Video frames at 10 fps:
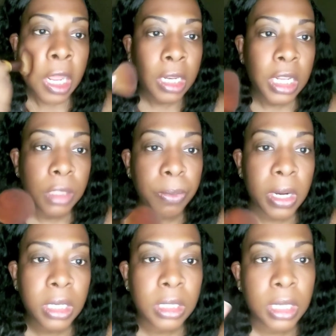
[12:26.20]
this
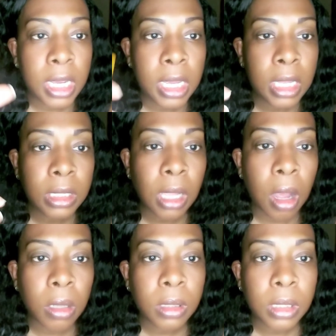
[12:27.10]
brush is
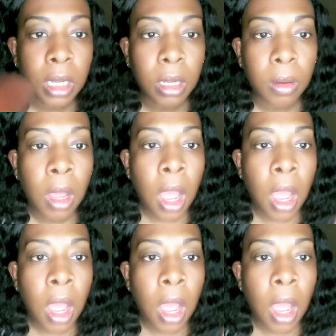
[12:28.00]
also,